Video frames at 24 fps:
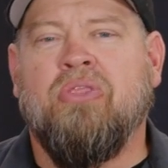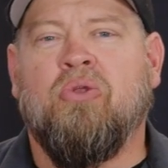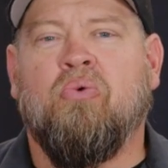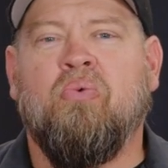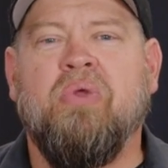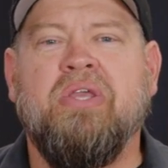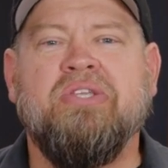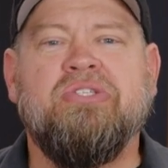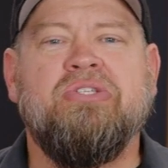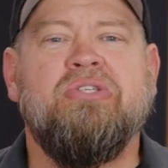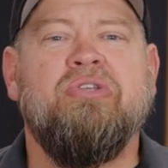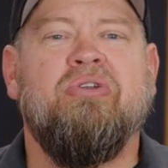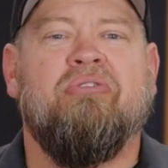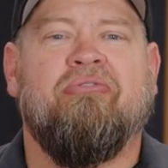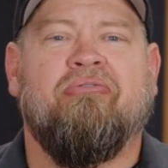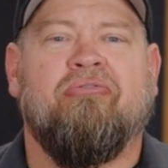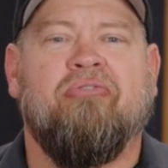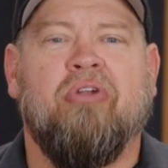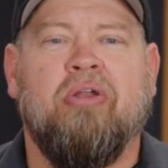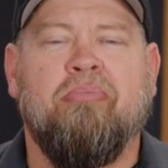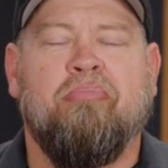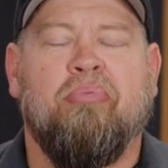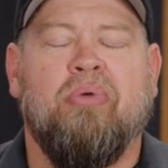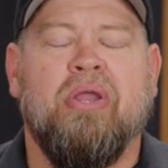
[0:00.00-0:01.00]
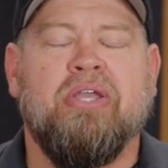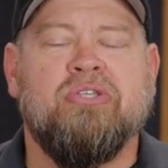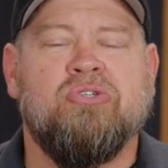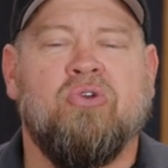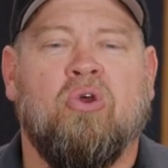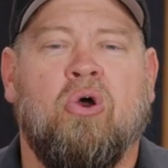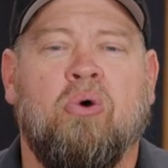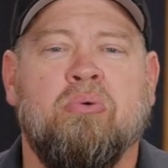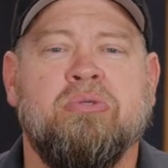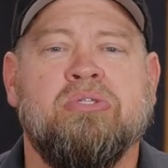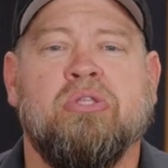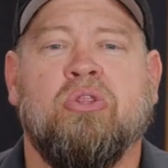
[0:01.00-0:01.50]
the reason your front brakes
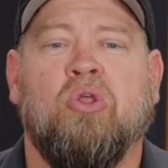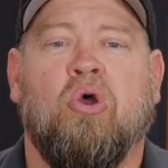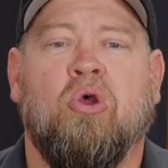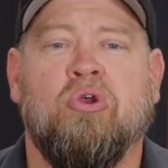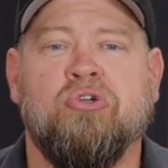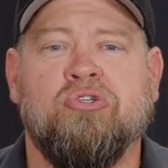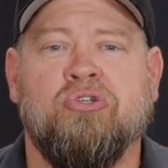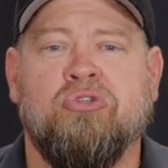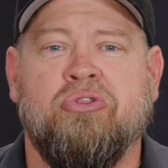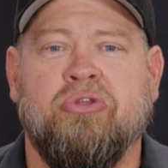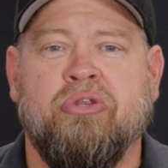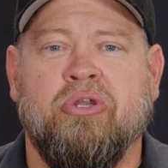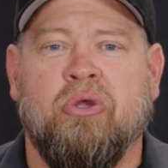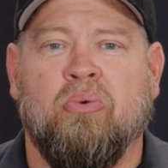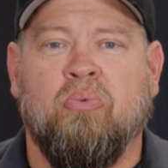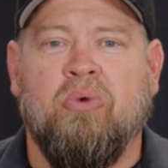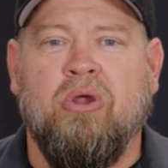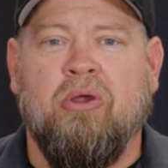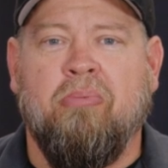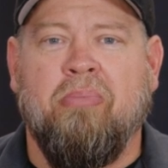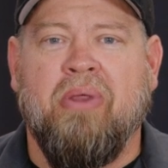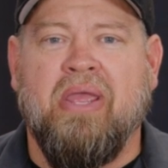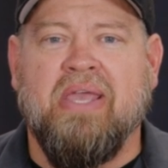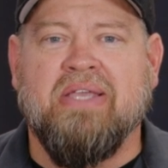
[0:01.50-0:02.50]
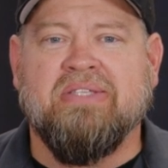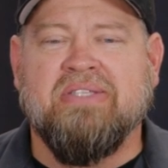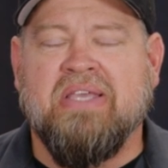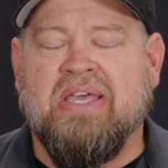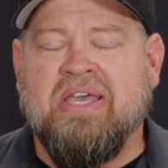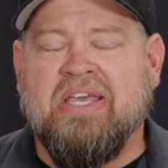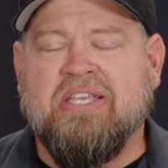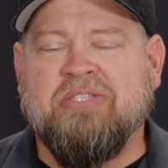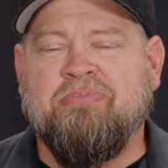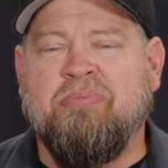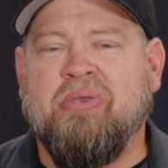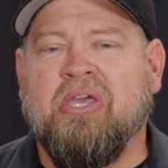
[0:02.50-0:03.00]
are always larger than your rear brakes
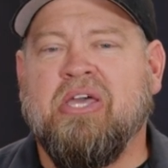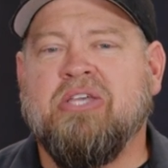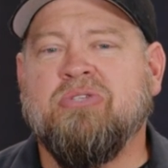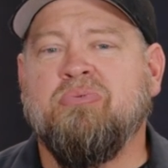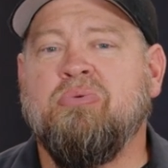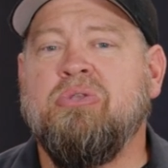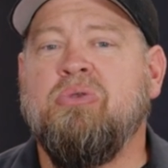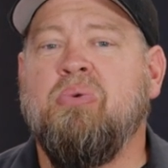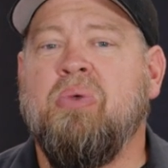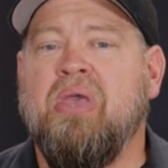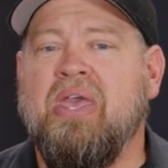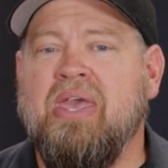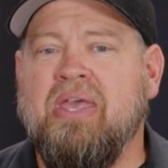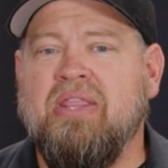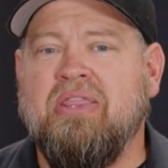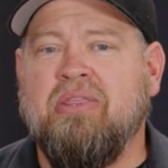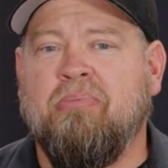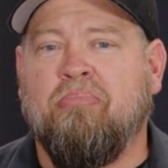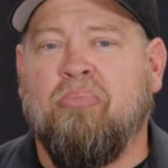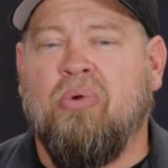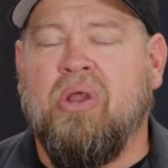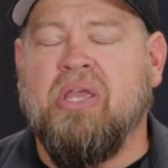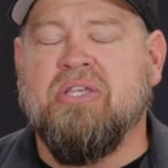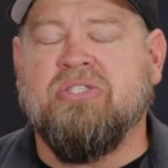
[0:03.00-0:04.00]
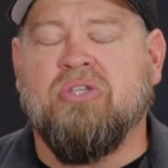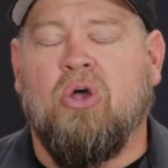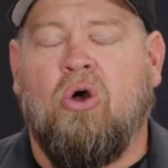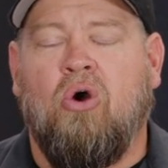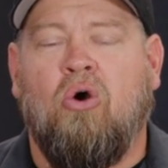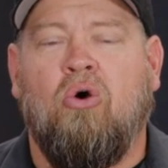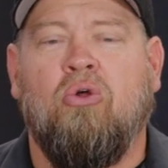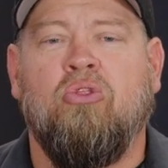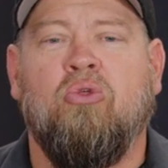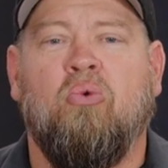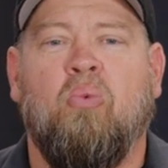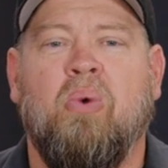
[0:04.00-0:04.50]
is because when you hit the brakes,
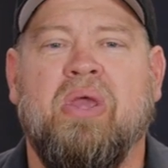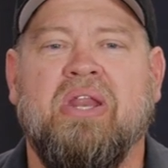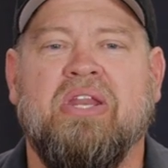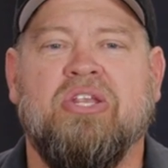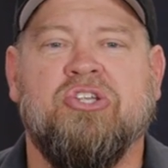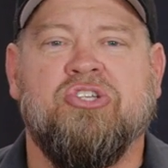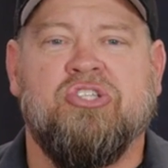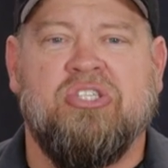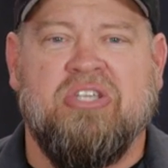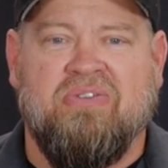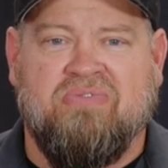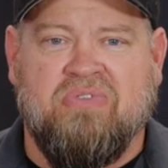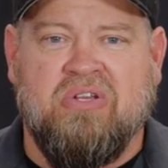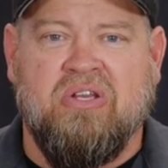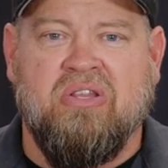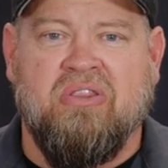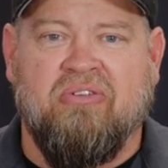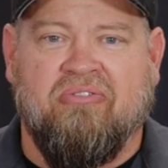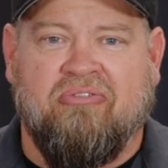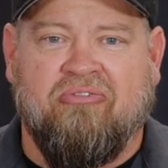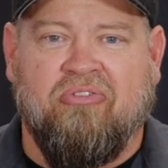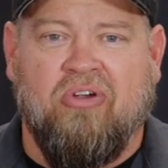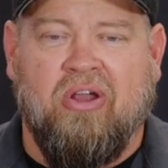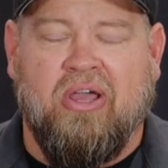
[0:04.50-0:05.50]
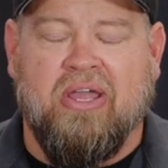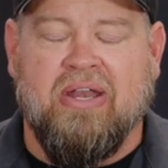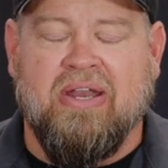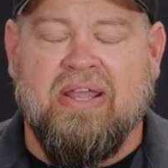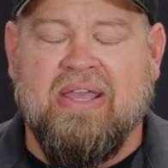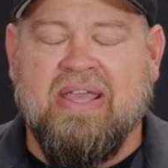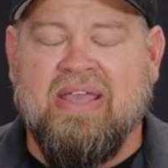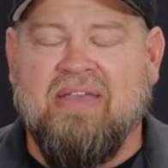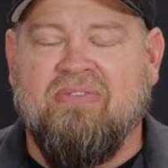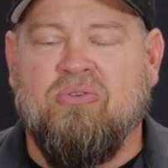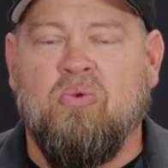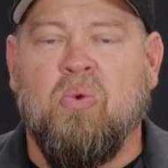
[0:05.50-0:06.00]
all the weight is shifted to the front.
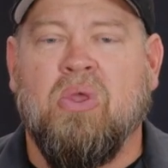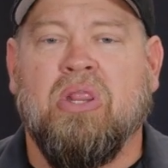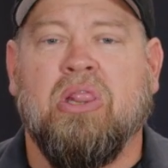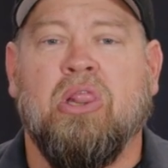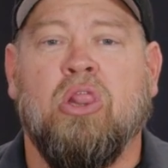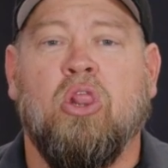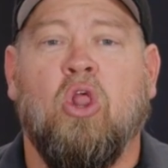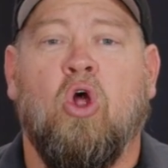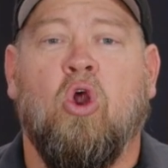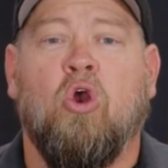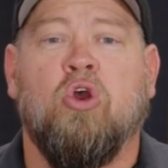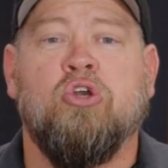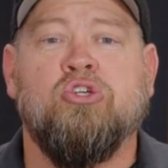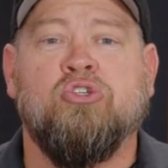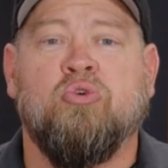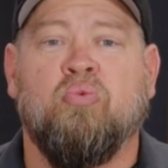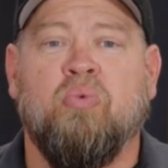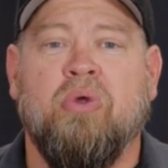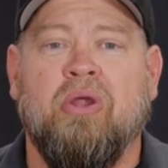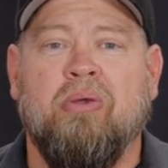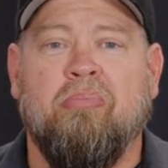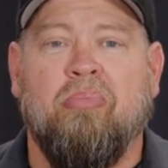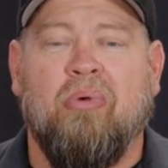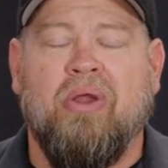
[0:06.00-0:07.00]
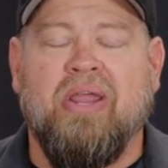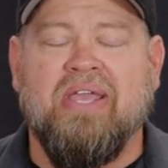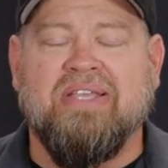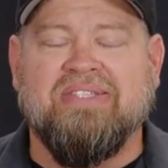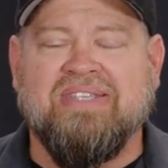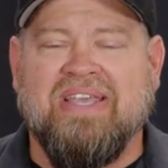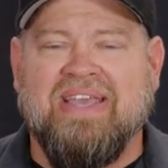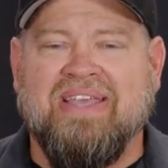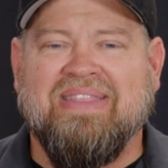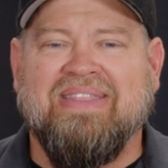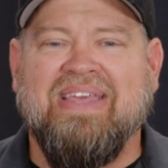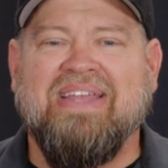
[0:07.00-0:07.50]
If you had large rear
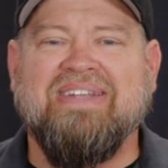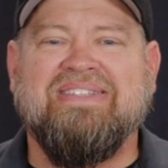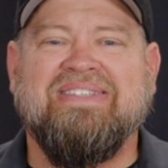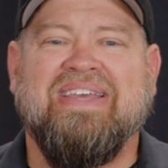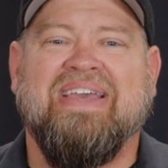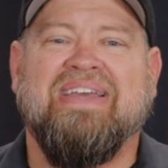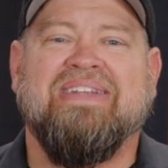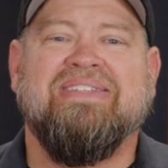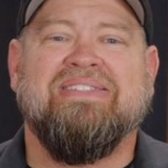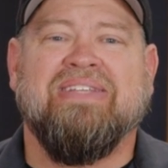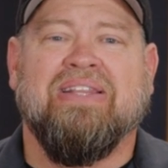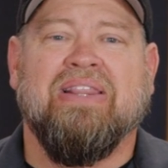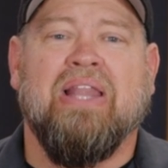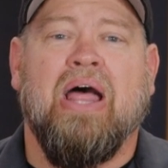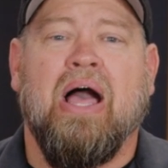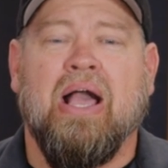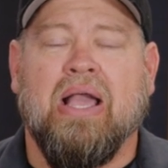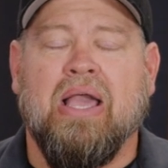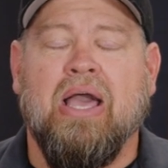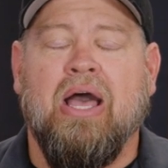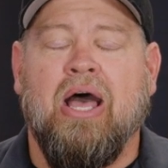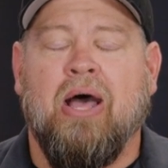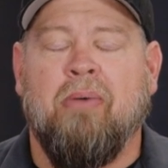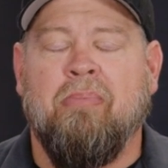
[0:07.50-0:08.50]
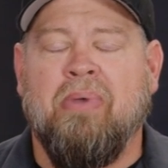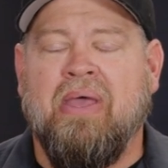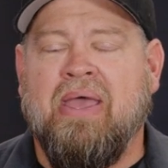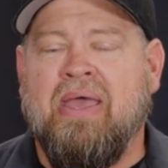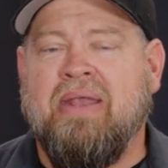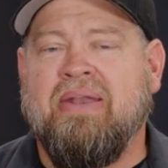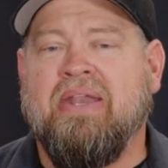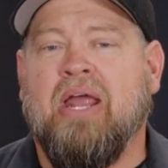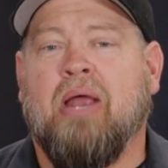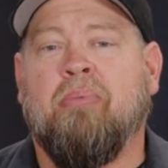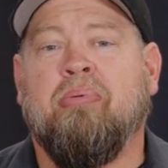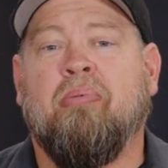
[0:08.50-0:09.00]
brakes, they tend to lock up.
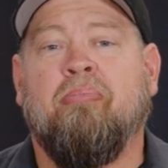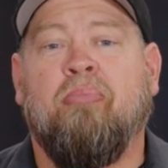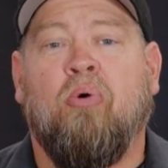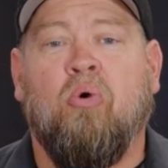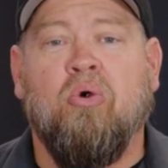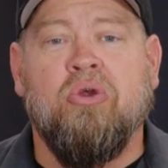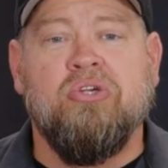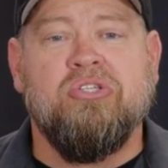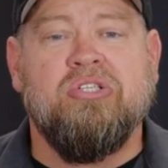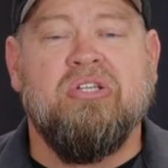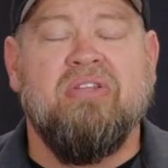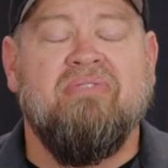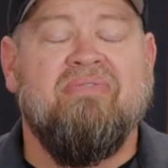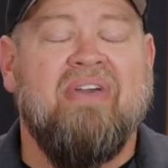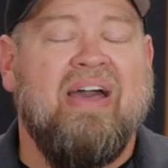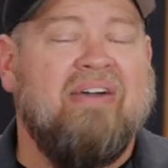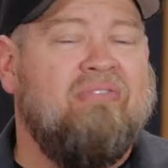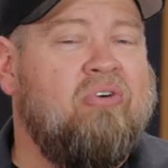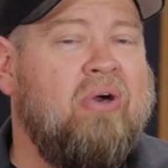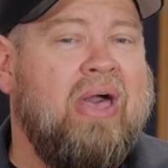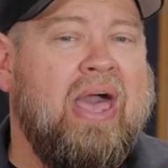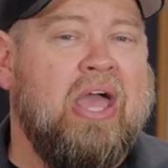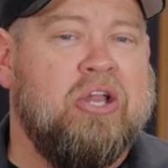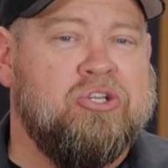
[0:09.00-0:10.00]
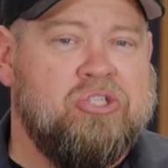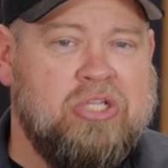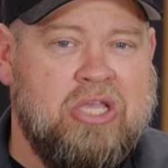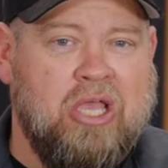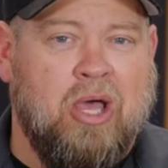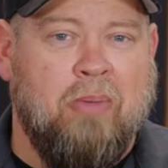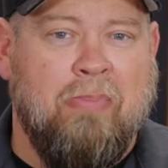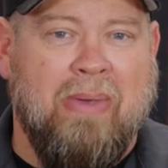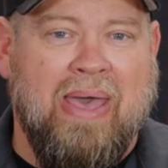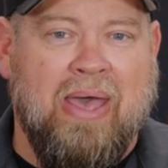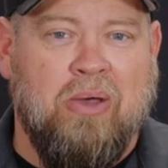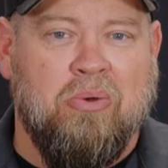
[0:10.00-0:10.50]
Now a proportioning valve will actually
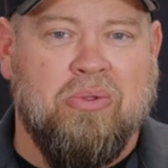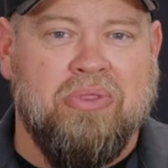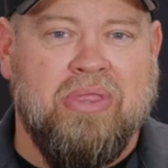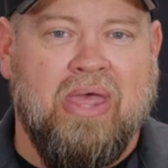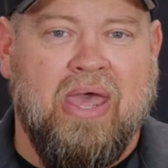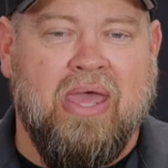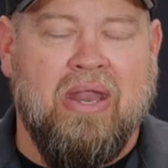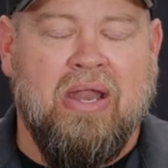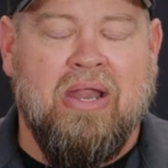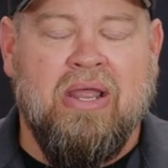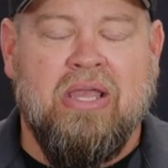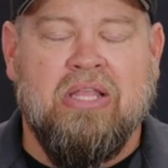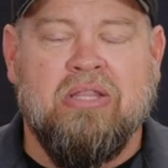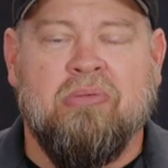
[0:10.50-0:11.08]
help out with that.